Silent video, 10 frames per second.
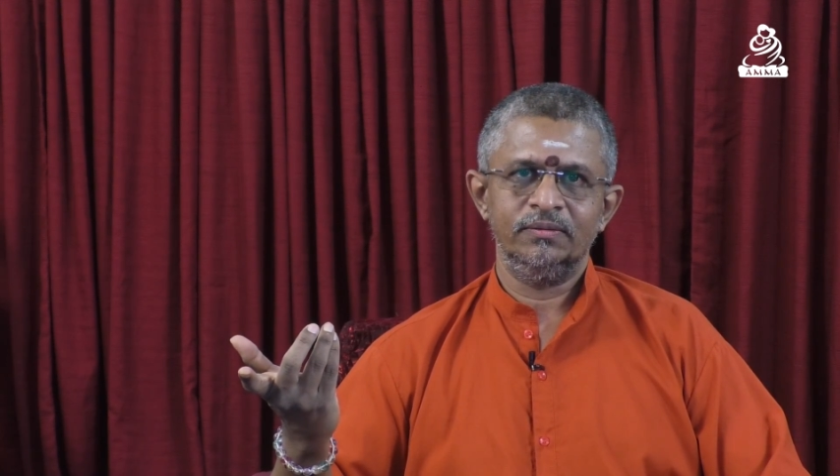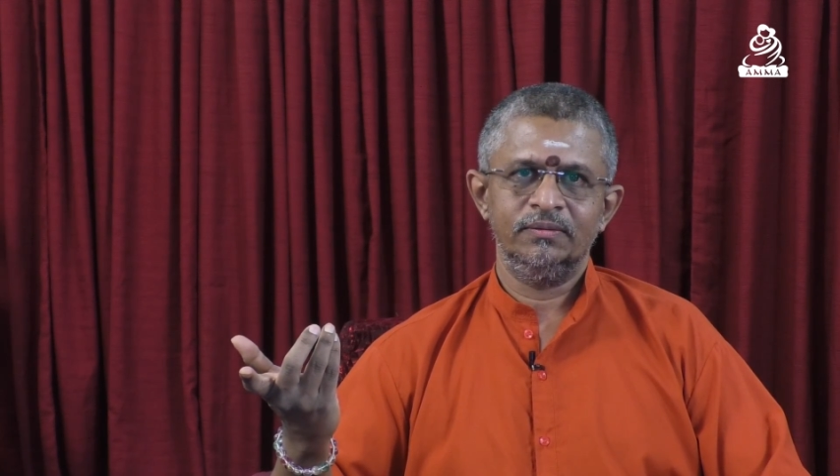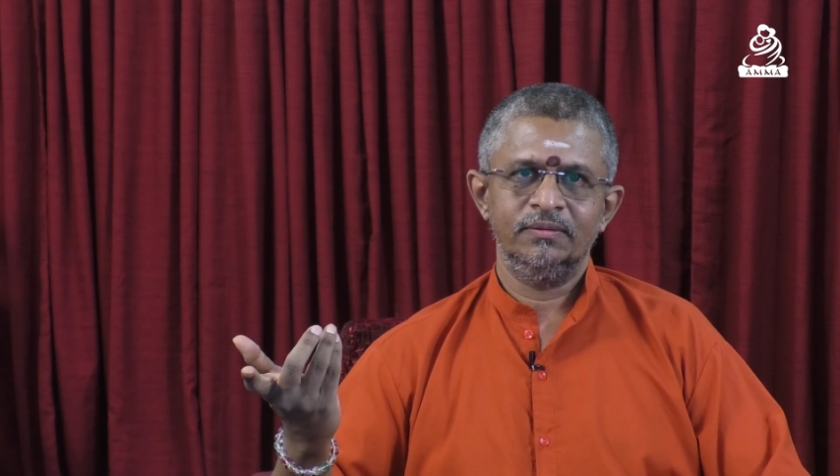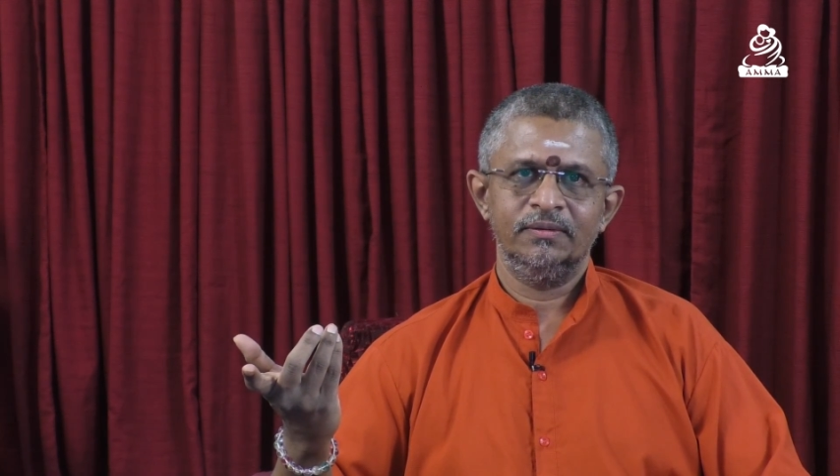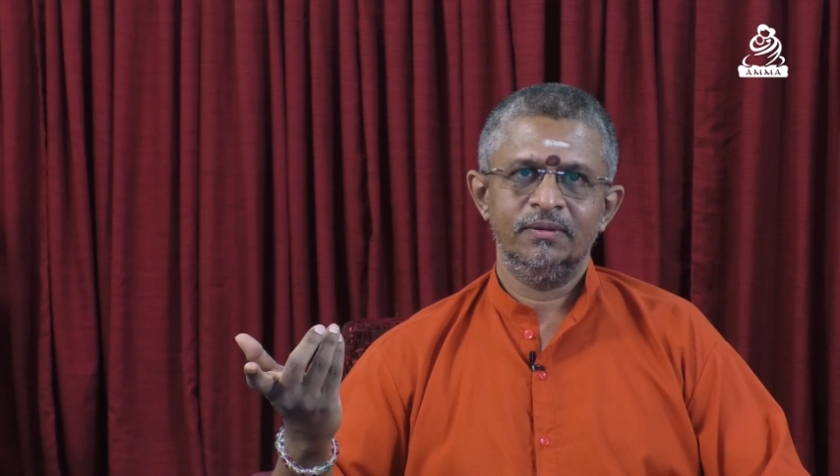good.
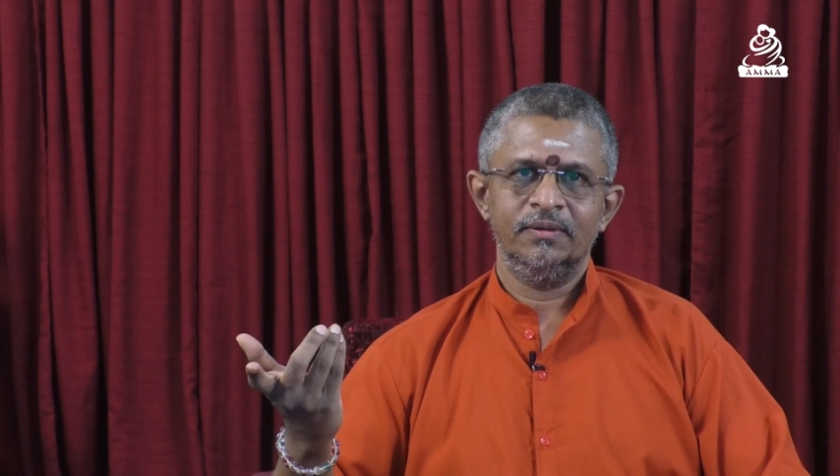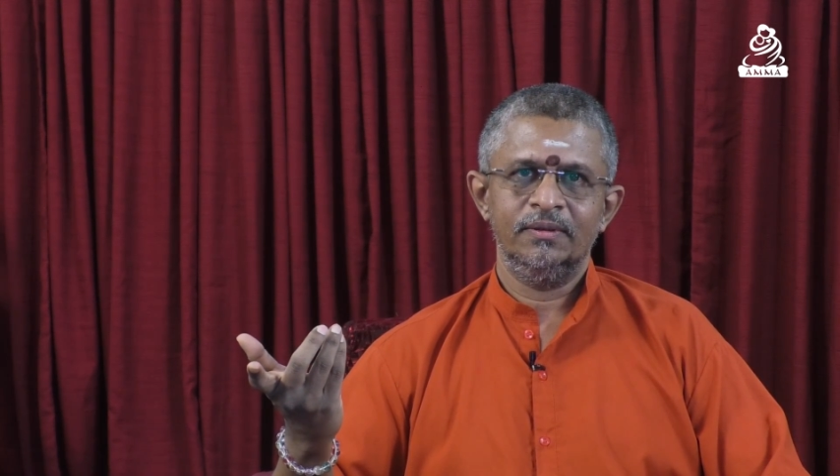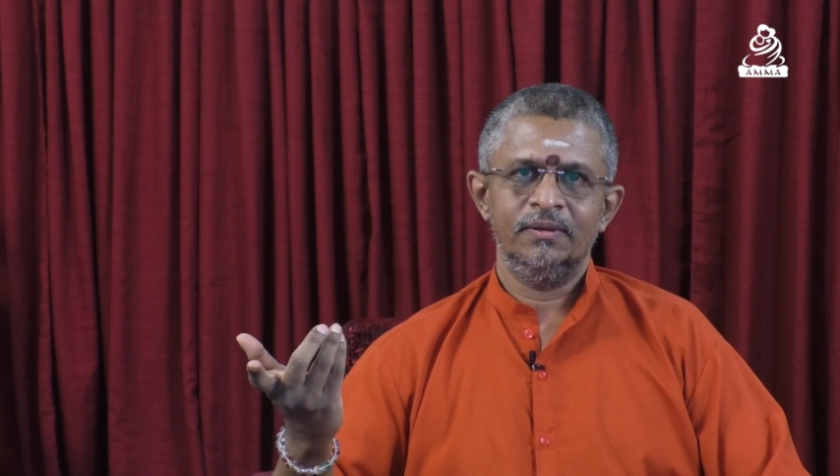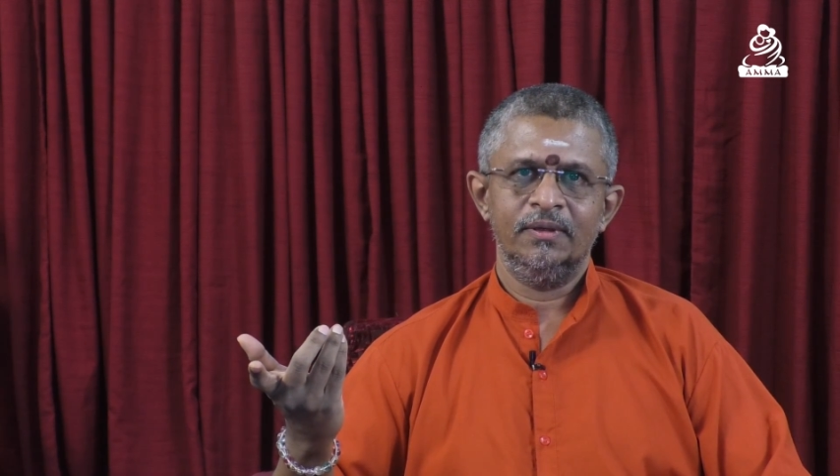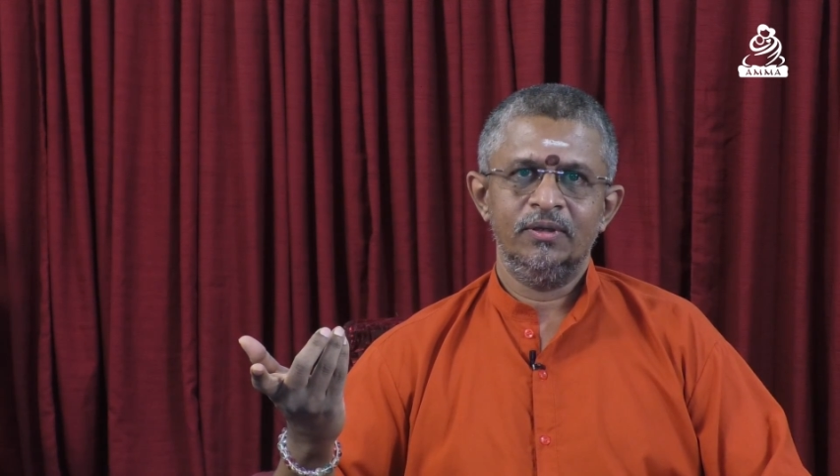
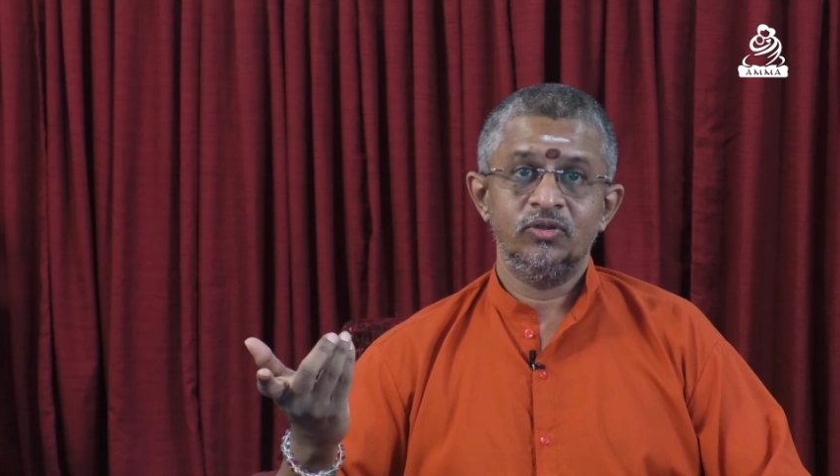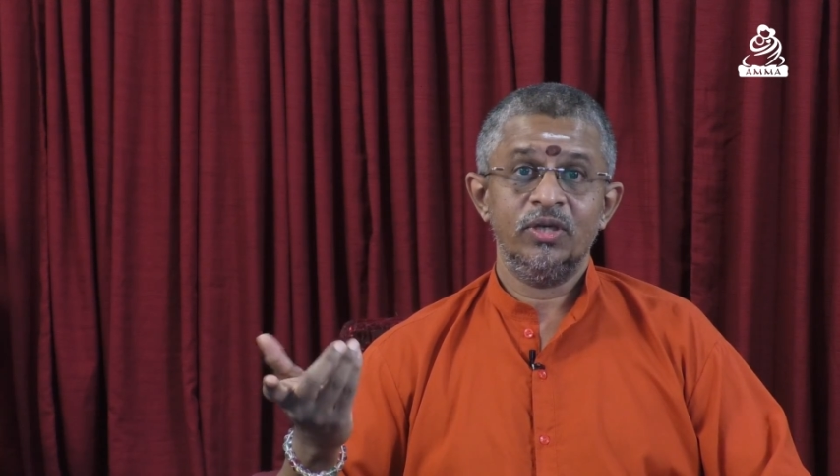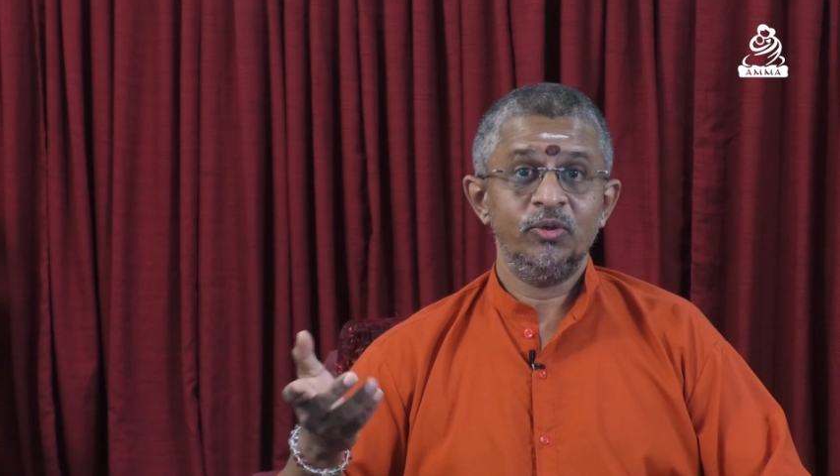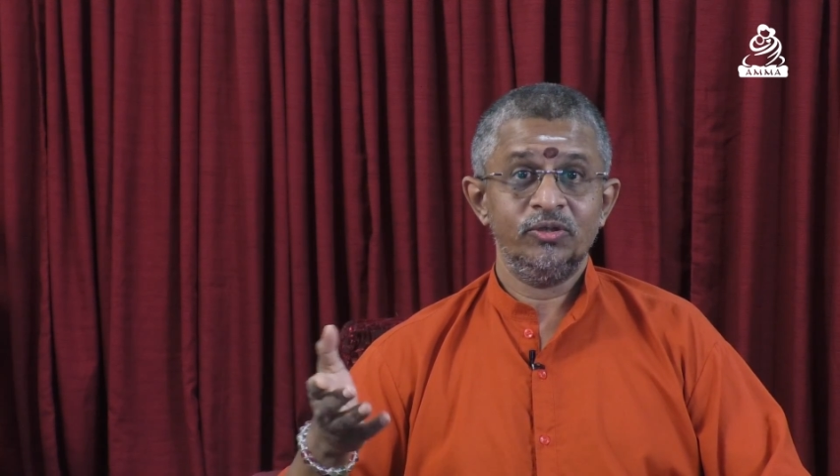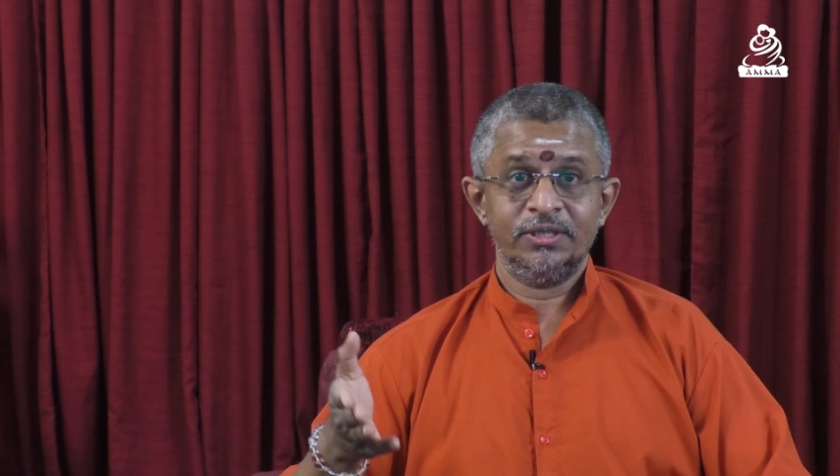
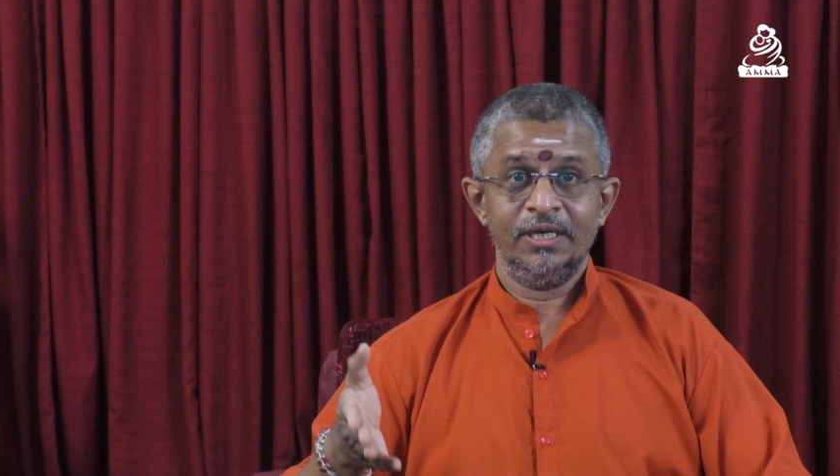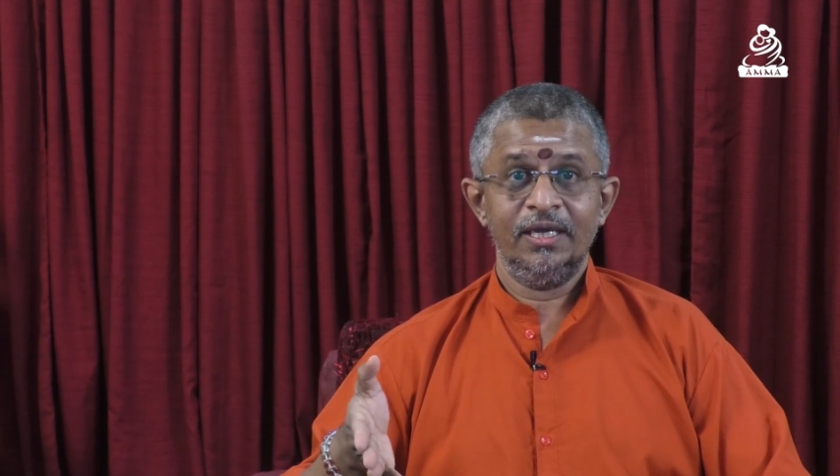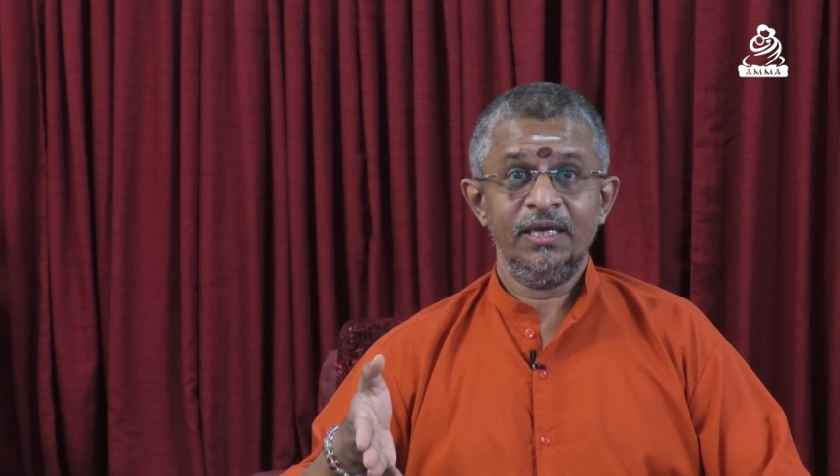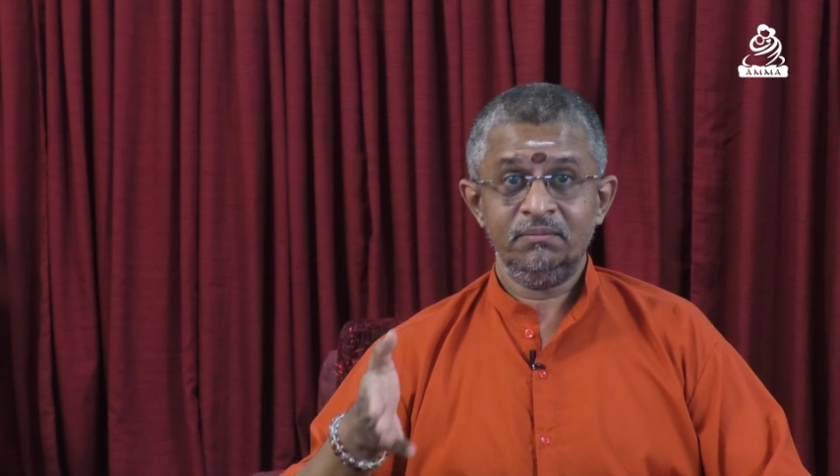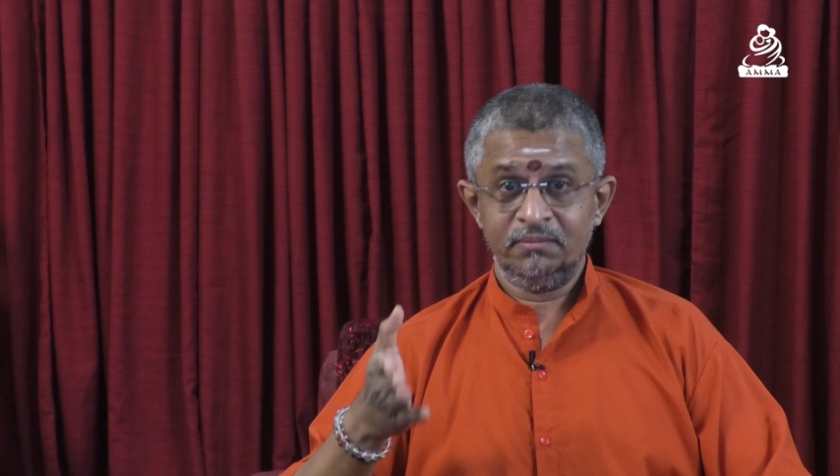Someone
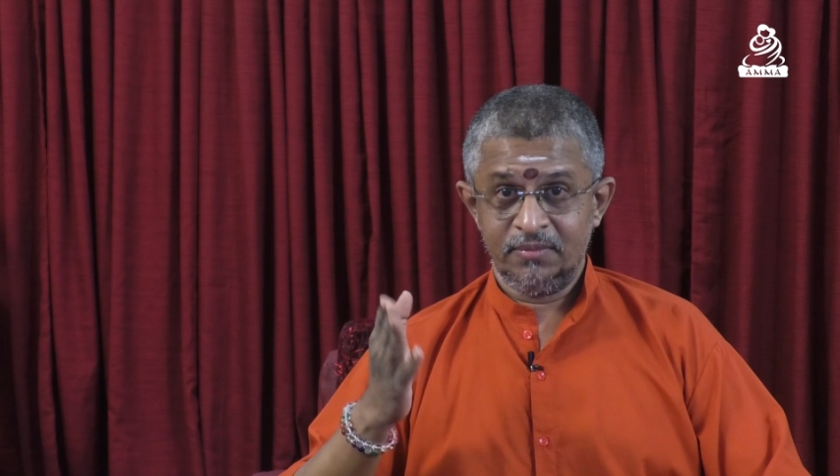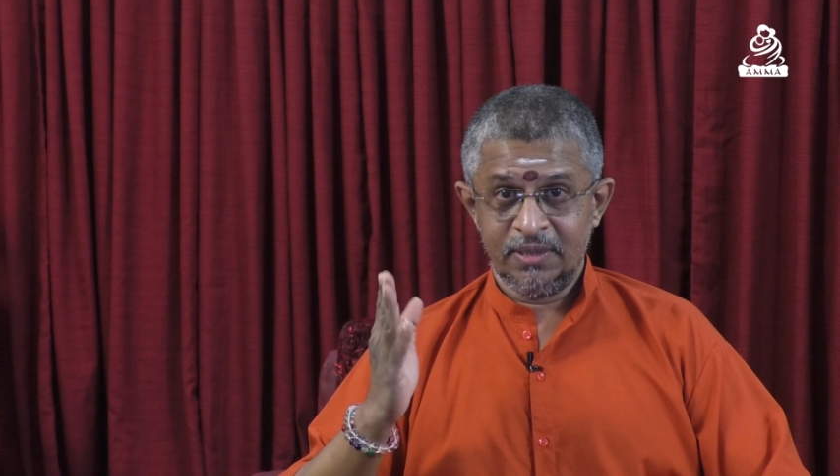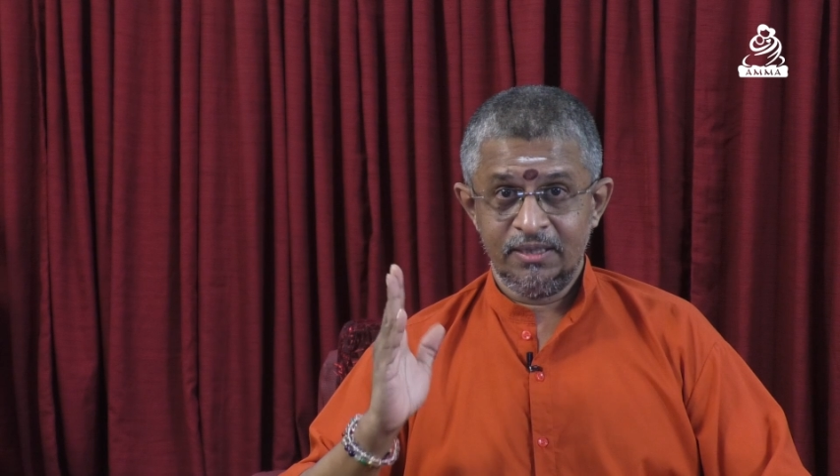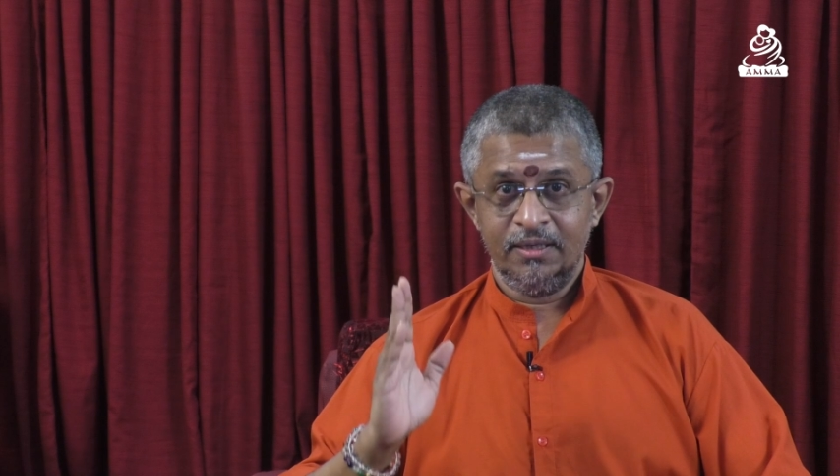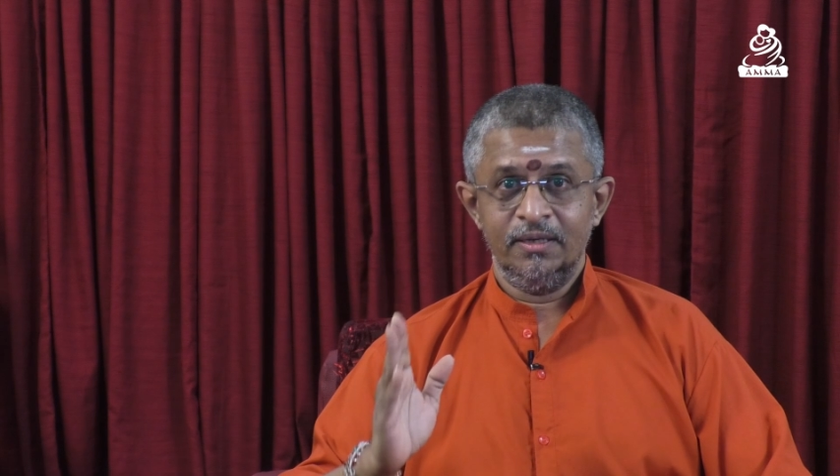was telling it,